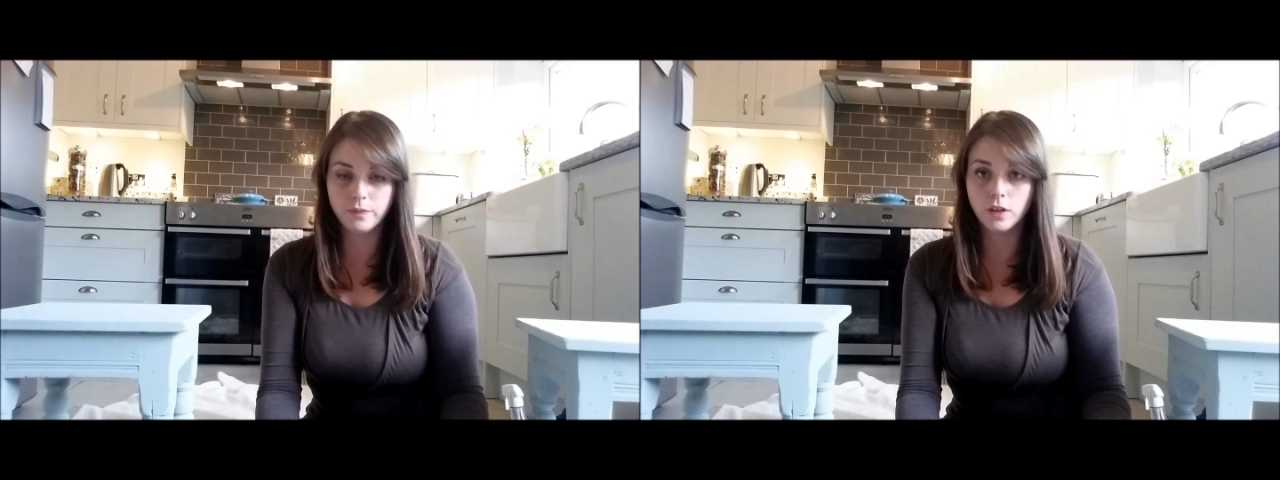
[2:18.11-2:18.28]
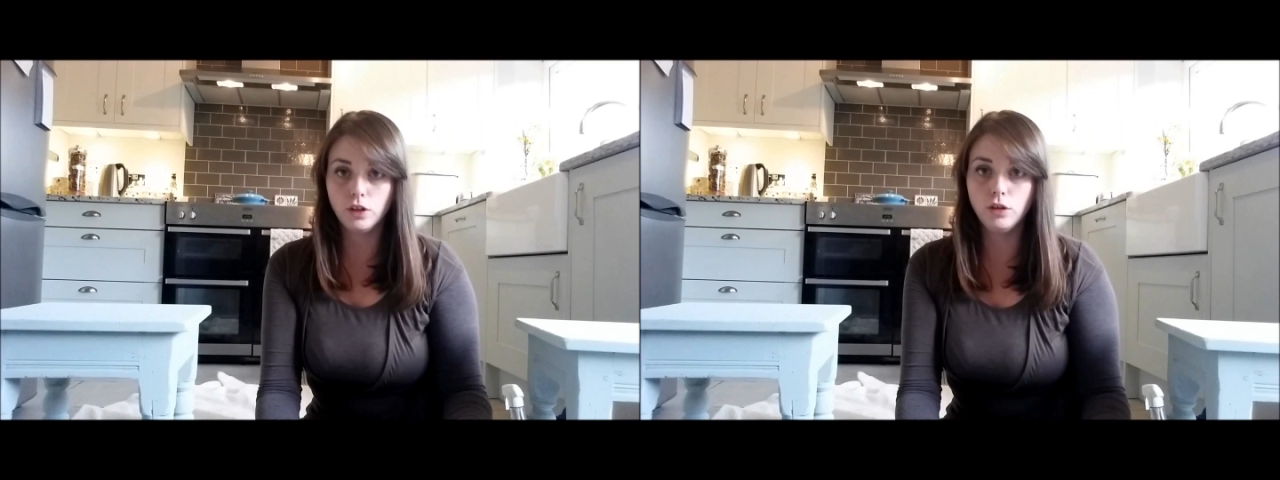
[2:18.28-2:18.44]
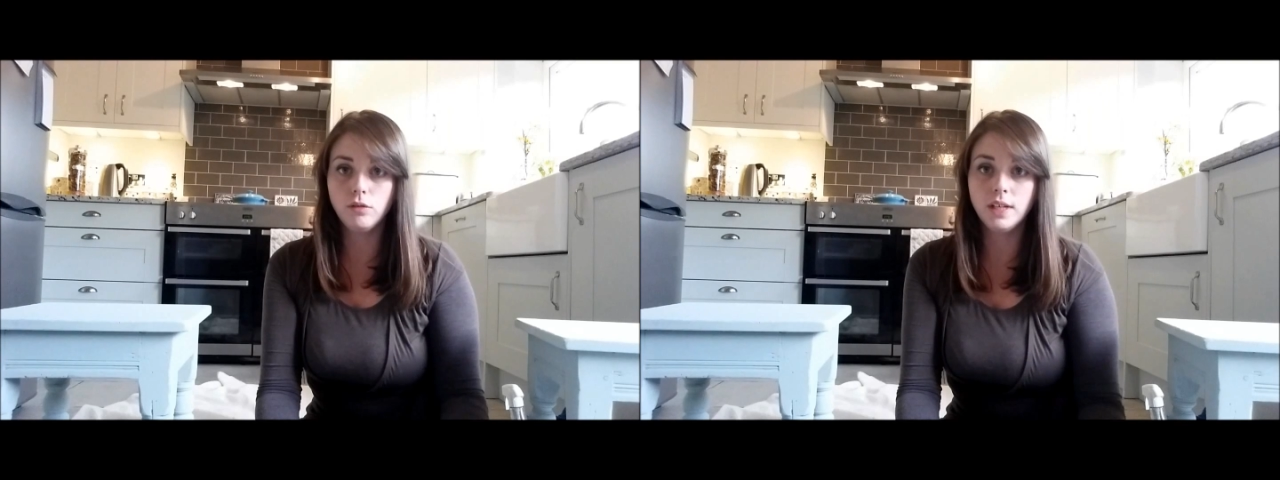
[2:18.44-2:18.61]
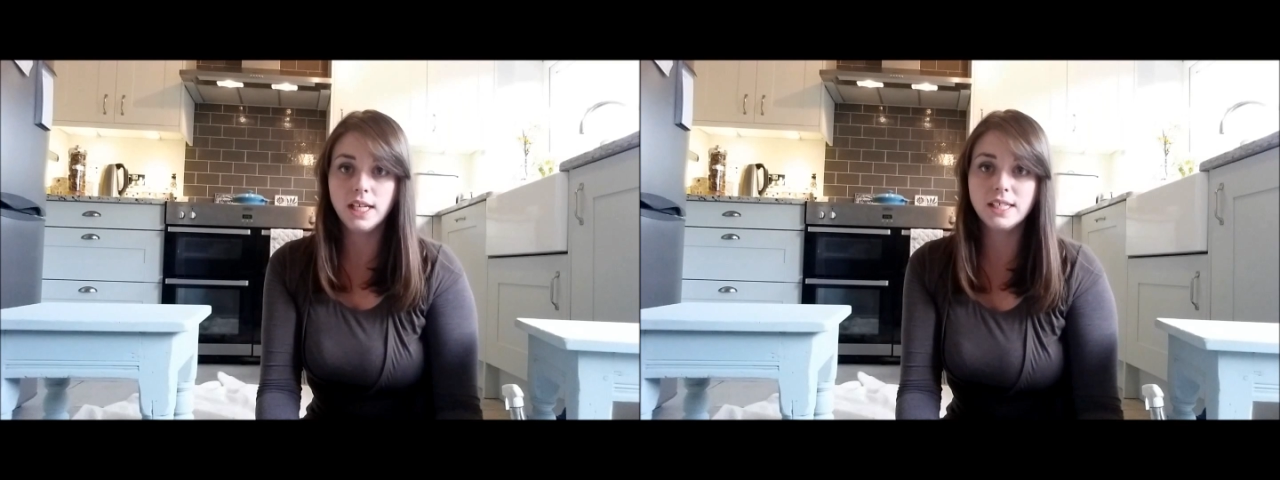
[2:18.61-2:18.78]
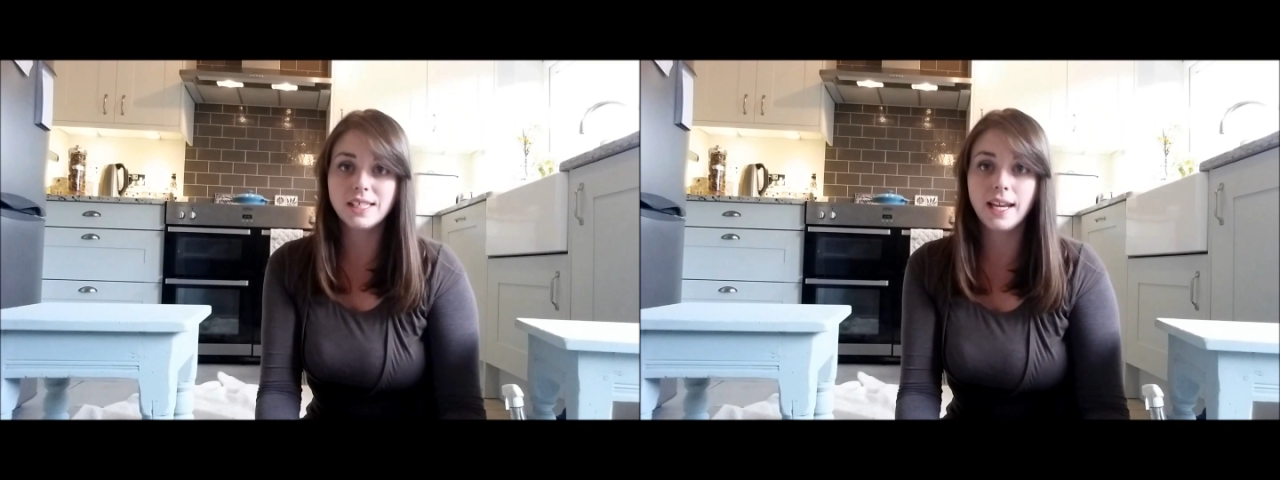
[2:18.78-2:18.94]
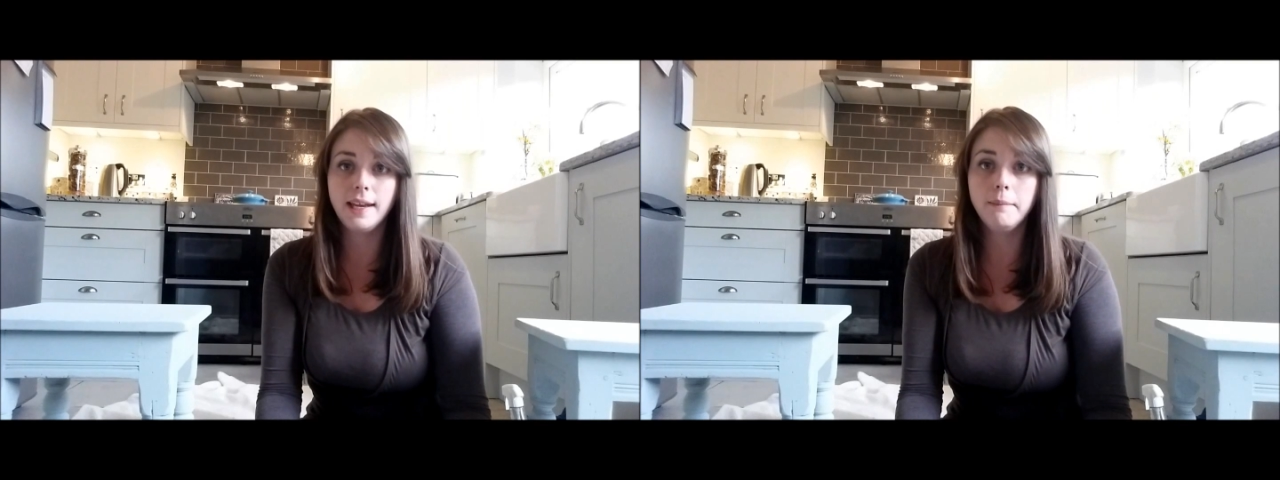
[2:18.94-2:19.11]
you
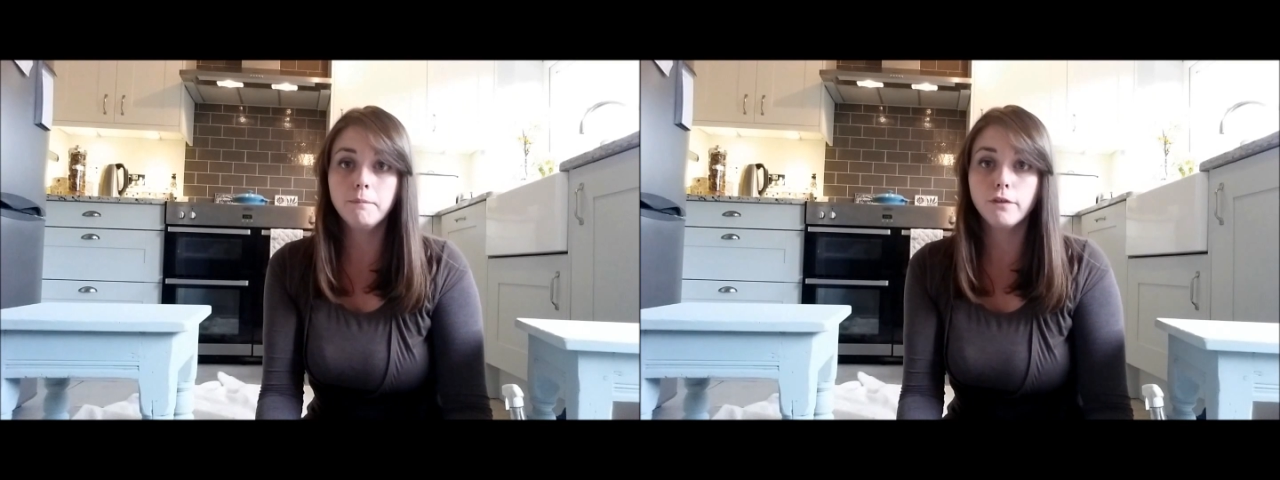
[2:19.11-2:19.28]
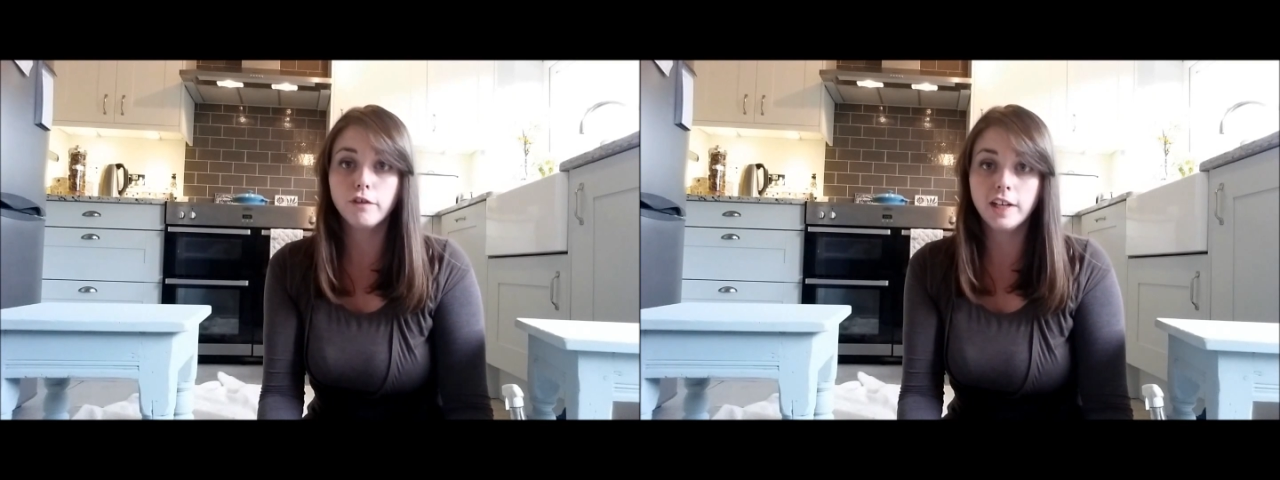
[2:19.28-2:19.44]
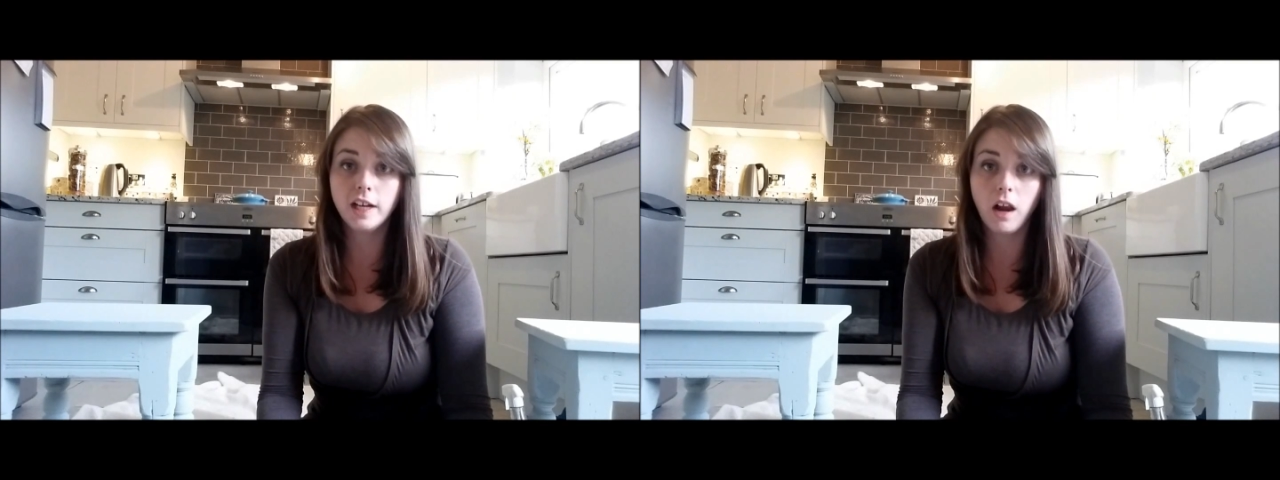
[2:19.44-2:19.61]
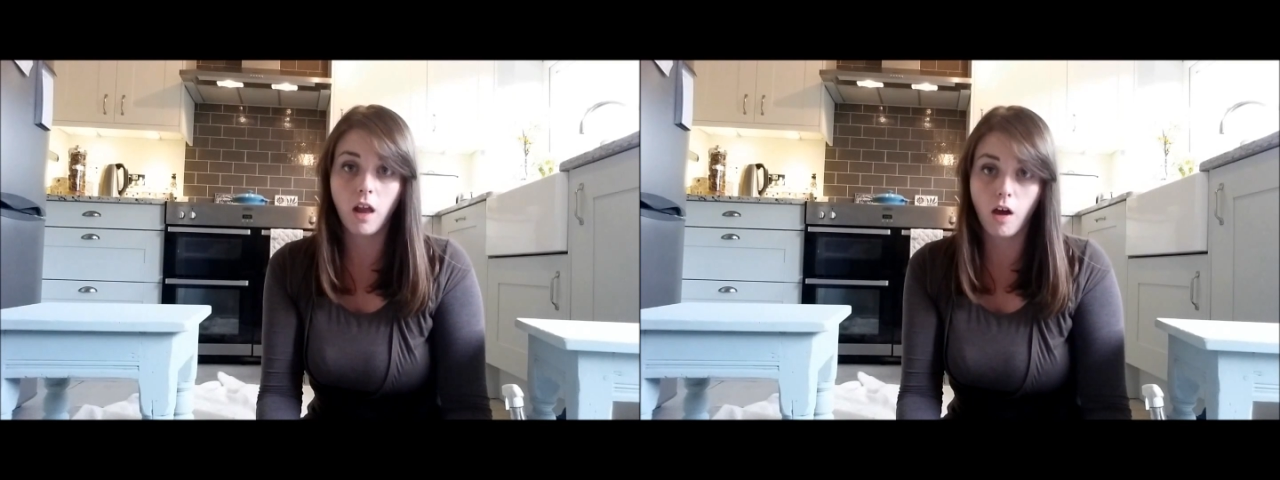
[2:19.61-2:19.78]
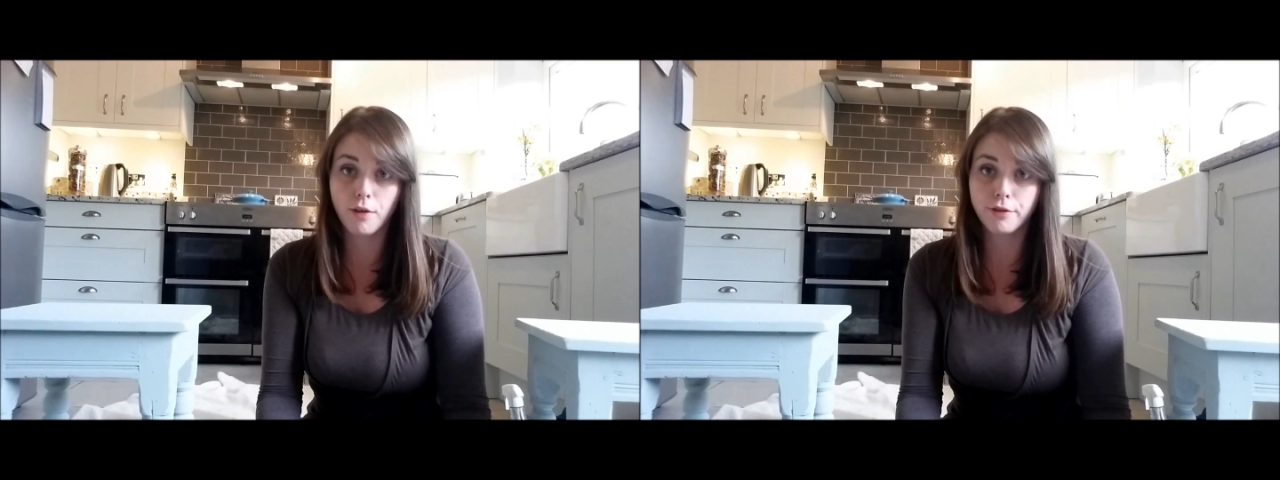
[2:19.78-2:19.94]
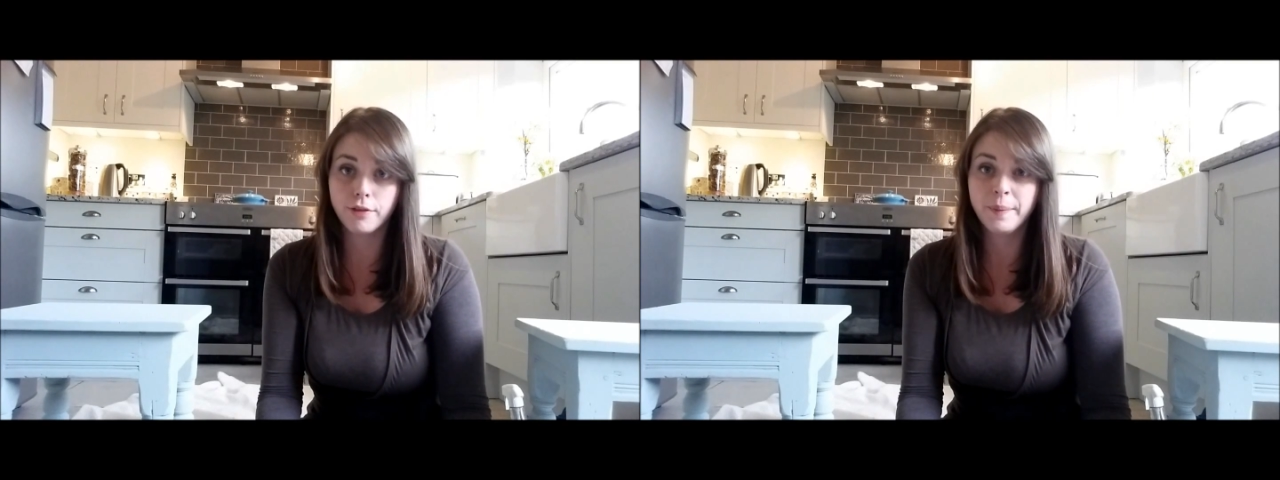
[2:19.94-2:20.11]
need a lint-free
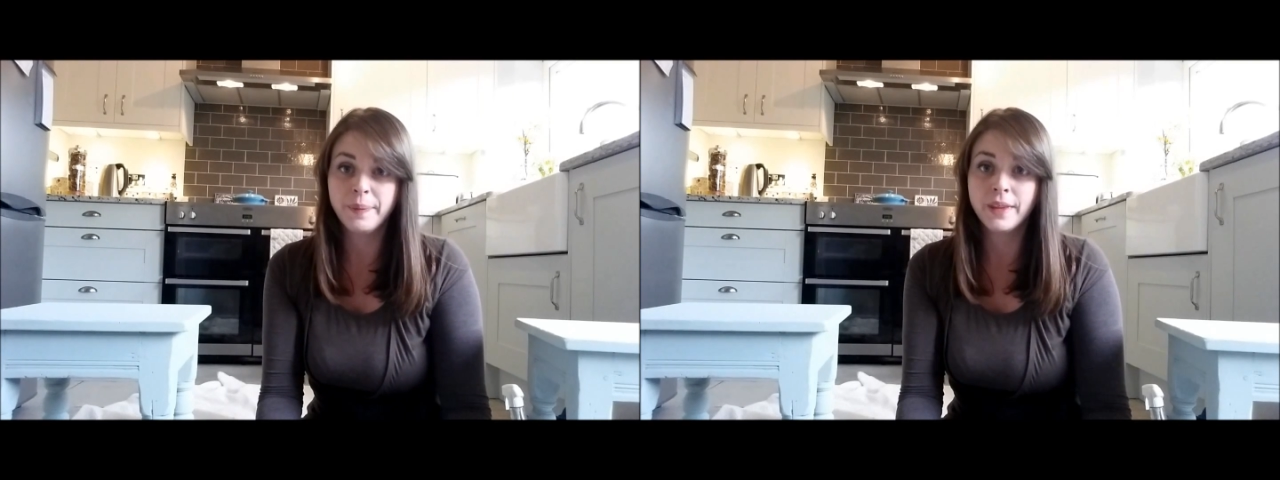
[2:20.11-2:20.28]
cloth.